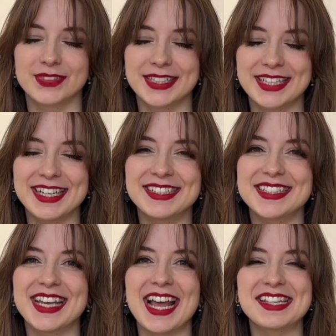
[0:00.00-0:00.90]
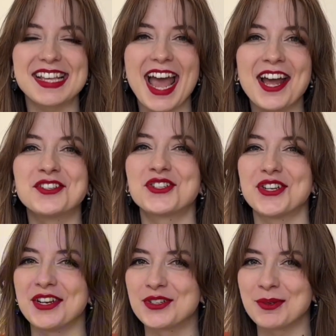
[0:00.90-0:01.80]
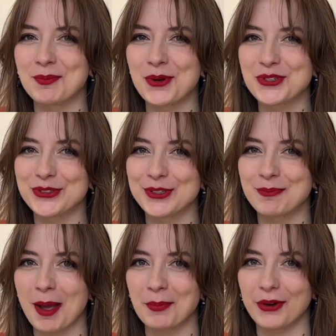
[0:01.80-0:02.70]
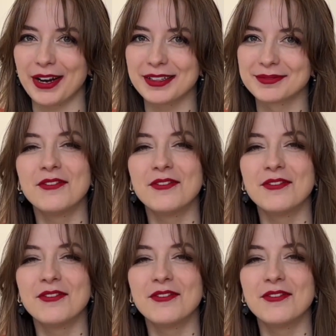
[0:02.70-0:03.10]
The kiss gets etched into emotional memory.